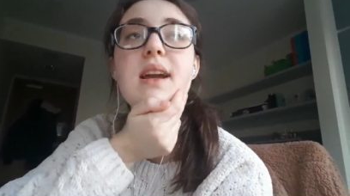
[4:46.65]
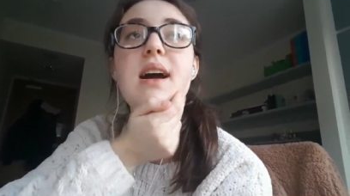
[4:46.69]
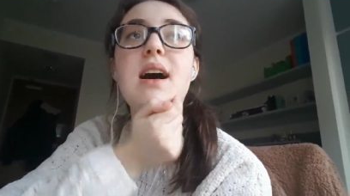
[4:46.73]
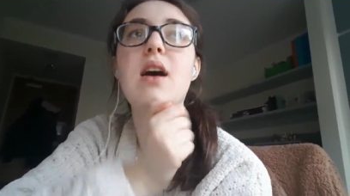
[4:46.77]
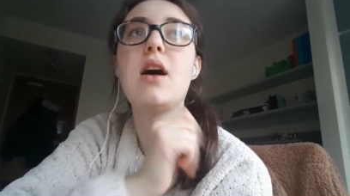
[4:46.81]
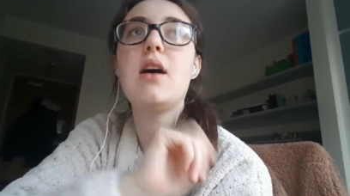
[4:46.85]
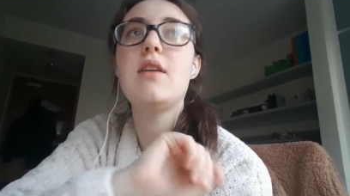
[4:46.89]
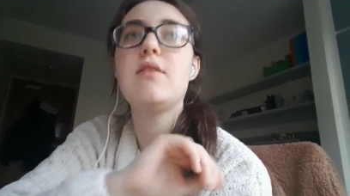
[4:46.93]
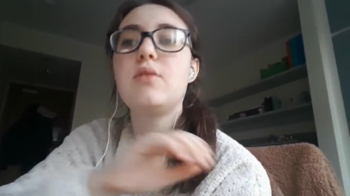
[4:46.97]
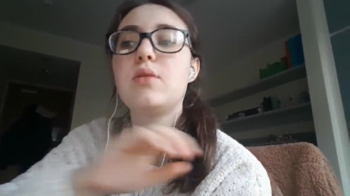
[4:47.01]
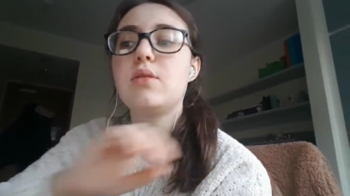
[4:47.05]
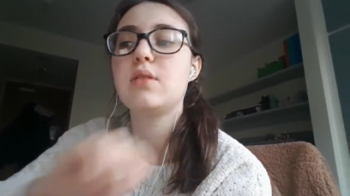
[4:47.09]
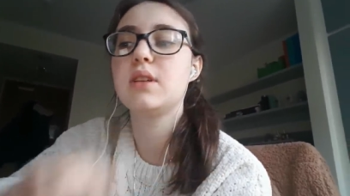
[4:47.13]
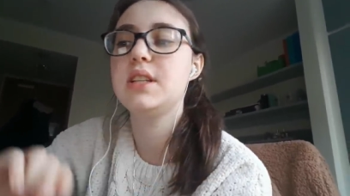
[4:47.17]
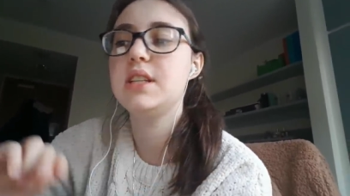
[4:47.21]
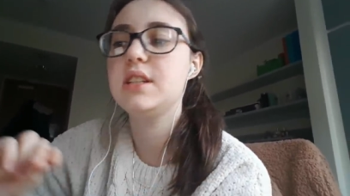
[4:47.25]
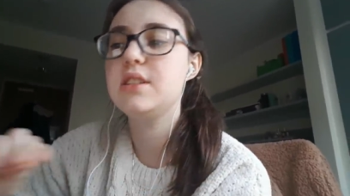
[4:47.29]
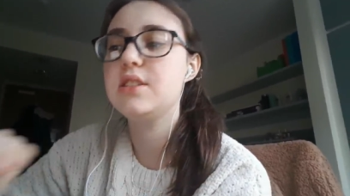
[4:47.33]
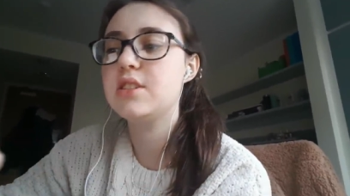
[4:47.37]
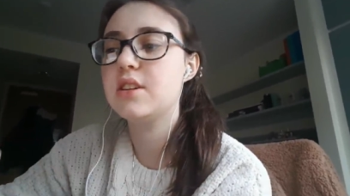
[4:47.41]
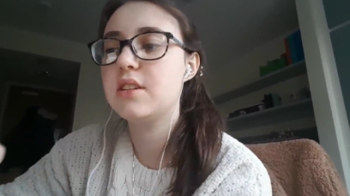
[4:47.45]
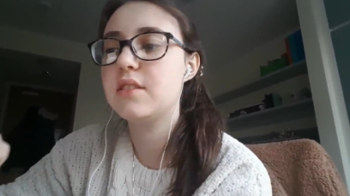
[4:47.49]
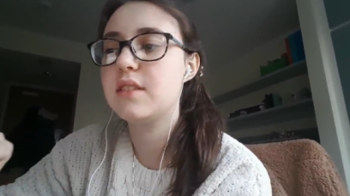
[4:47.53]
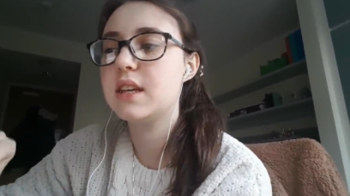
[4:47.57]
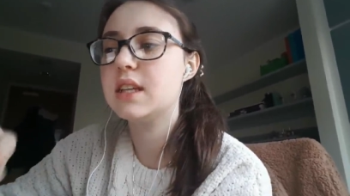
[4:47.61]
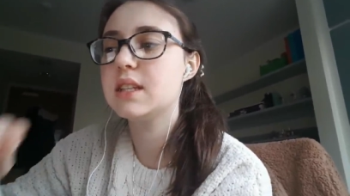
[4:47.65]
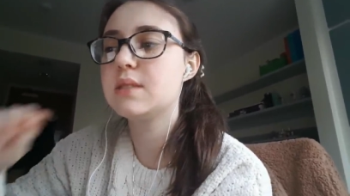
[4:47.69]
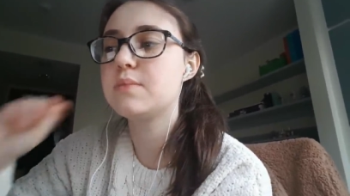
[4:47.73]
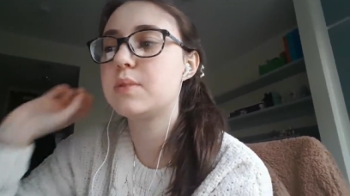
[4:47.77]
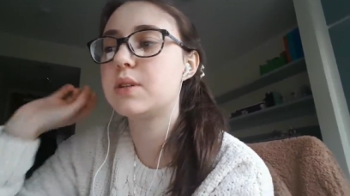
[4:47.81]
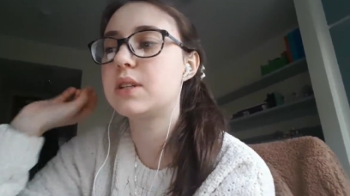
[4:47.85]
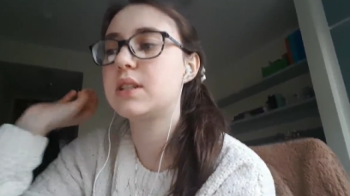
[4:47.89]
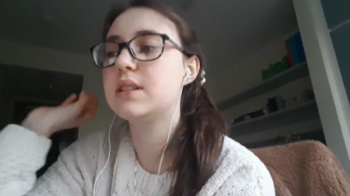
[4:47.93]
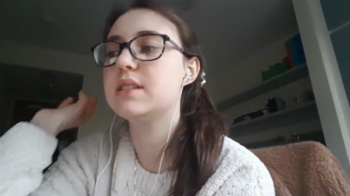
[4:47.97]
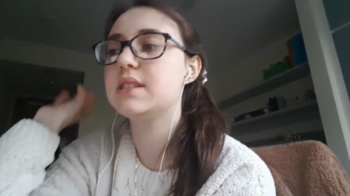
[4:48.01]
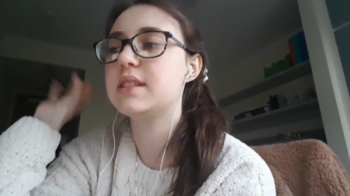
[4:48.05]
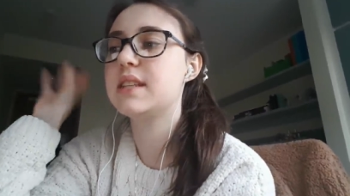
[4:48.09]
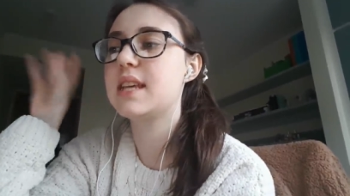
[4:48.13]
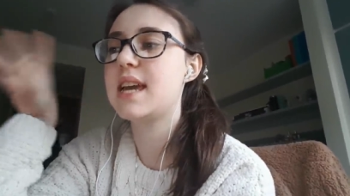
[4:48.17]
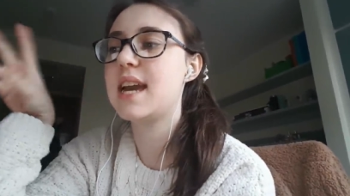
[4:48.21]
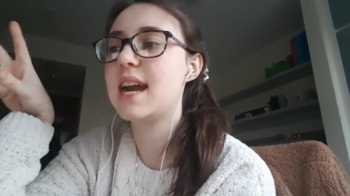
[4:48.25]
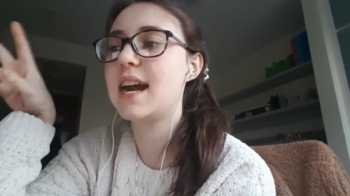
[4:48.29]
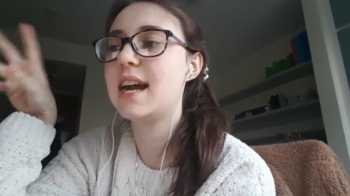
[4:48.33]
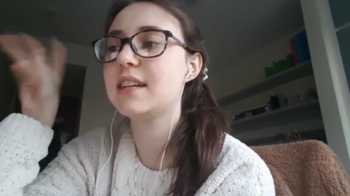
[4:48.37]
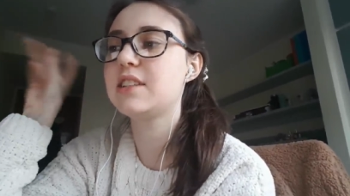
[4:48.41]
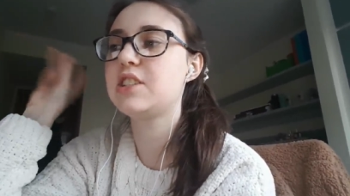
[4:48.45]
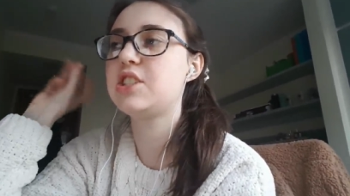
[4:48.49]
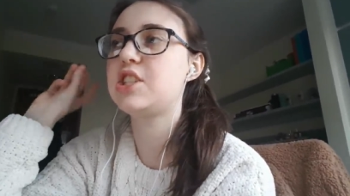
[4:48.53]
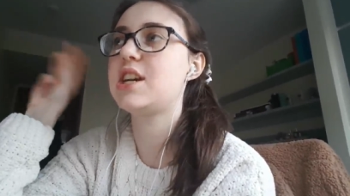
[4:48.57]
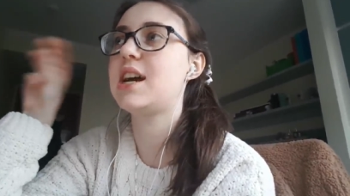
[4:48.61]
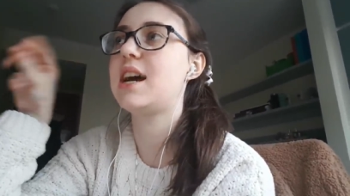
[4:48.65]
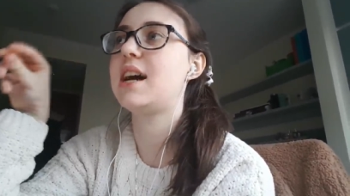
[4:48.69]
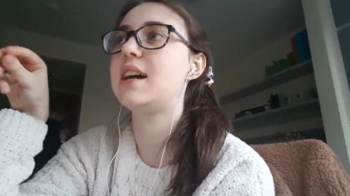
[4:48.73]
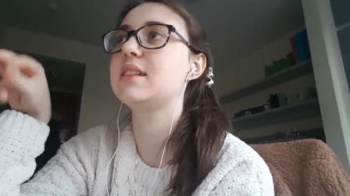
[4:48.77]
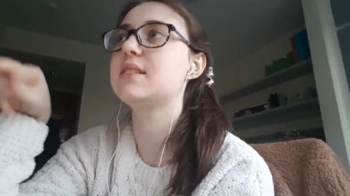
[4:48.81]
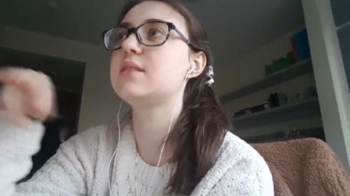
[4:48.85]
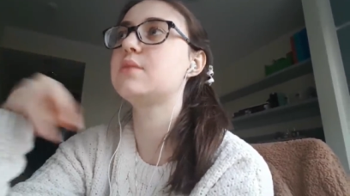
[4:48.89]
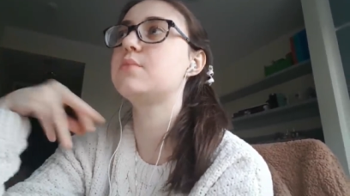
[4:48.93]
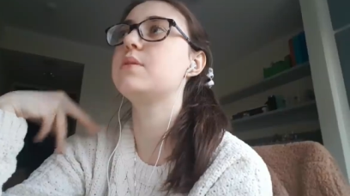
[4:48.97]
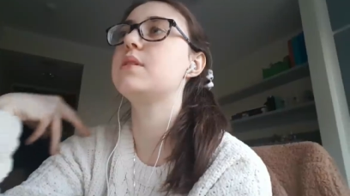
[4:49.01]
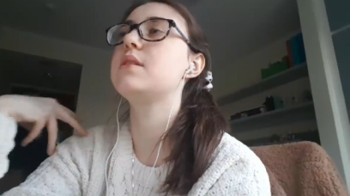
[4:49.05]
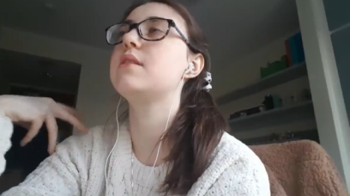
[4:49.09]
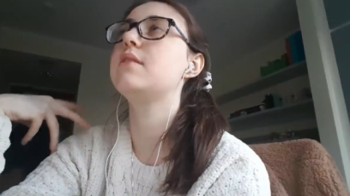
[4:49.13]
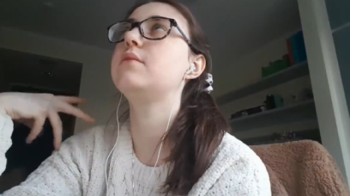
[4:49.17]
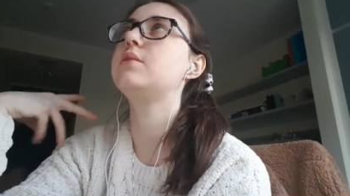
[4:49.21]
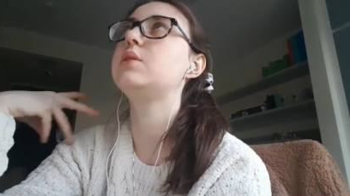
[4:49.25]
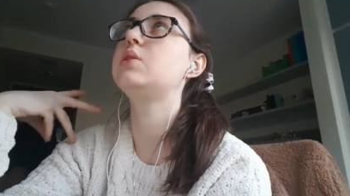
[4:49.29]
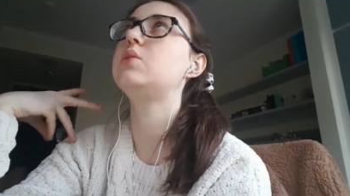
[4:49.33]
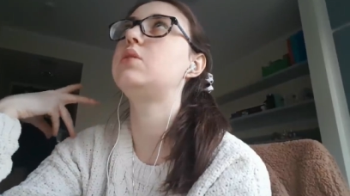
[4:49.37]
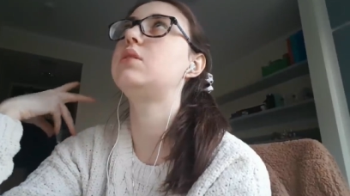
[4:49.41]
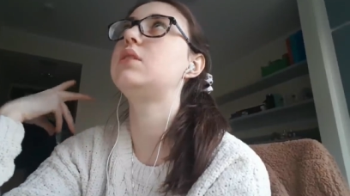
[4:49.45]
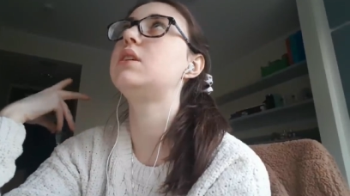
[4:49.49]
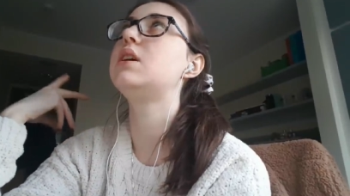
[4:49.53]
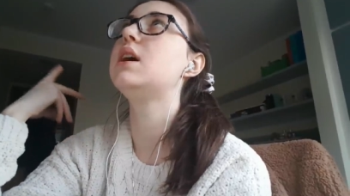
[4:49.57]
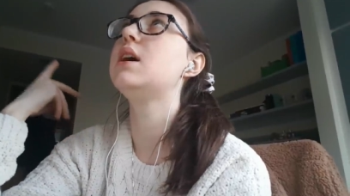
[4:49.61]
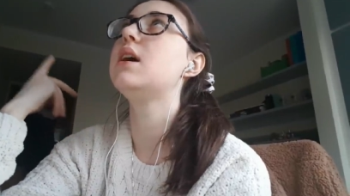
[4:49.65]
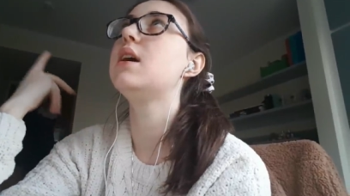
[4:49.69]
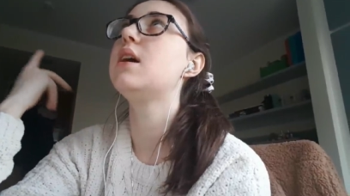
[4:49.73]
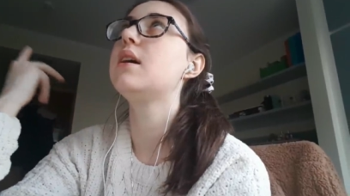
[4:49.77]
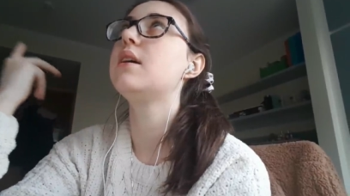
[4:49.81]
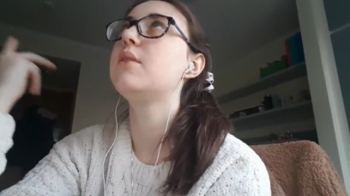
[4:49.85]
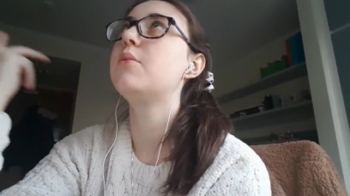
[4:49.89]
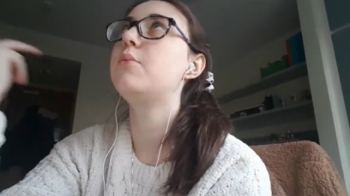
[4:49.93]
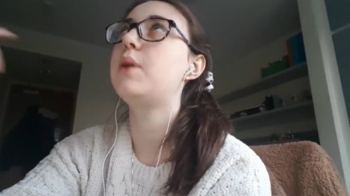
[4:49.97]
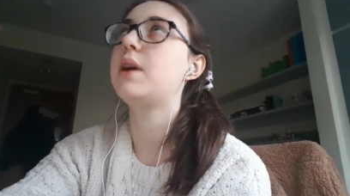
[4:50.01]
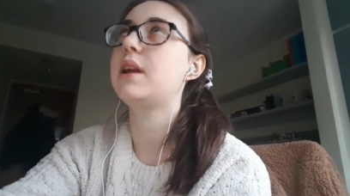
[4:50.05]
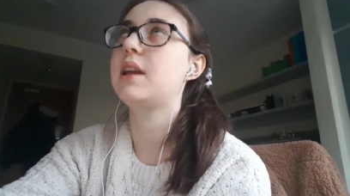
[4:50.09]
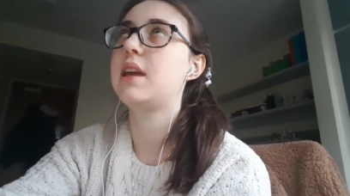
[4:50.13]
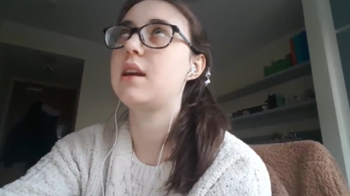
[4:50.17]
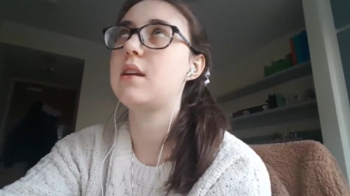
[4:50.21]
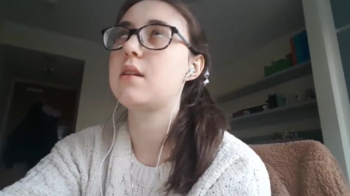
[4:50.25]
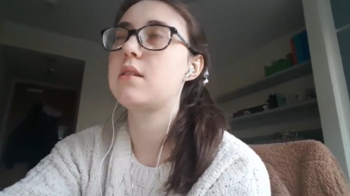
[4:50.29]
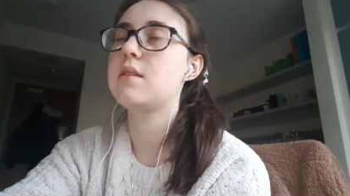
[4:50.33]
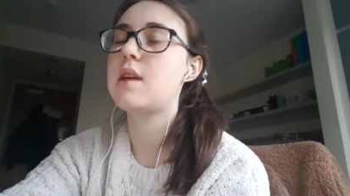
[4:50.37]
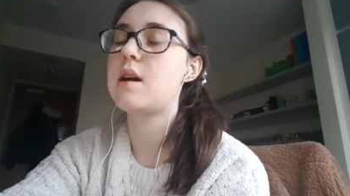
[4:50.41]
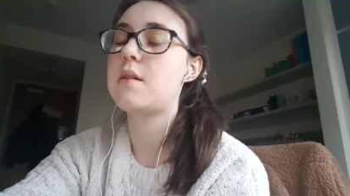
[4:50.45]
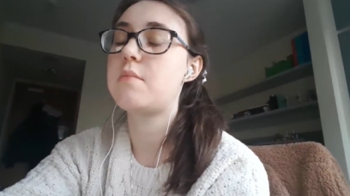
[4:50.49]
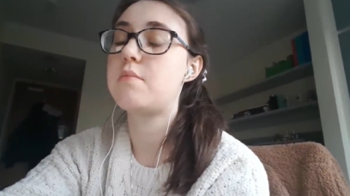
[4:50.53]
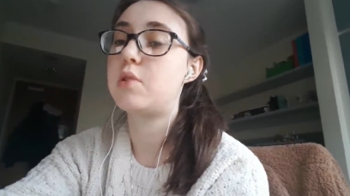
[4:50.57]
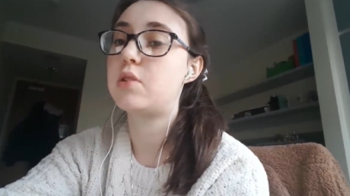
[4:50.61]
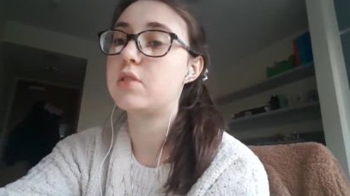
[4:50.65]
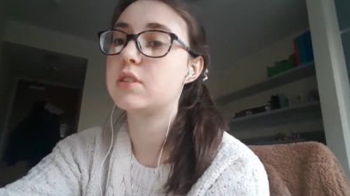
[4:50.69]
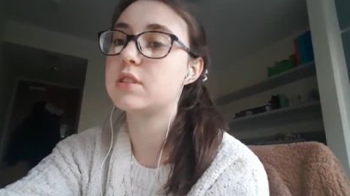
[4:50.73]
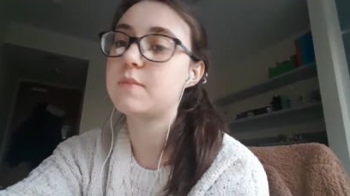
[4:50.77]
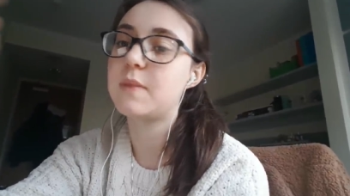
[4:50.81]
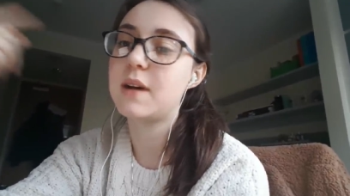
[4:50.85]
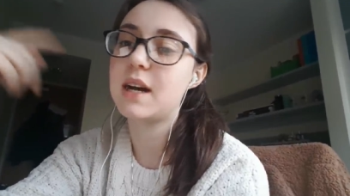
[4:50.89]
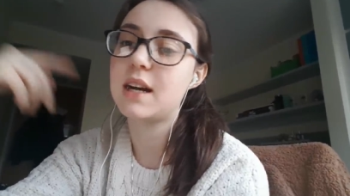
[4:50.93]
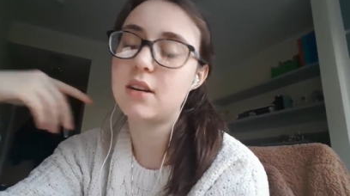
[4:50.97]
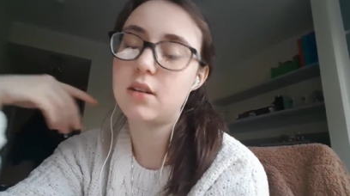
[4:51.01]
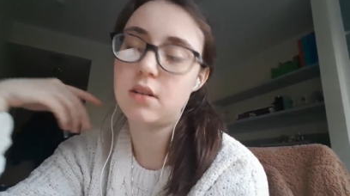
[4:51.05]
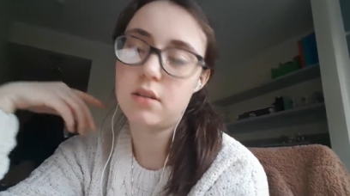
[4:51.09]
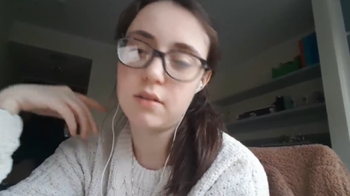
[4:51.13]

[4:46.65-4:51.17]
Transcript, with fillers: have already done this because he had chats with everyone when getting their mocks back.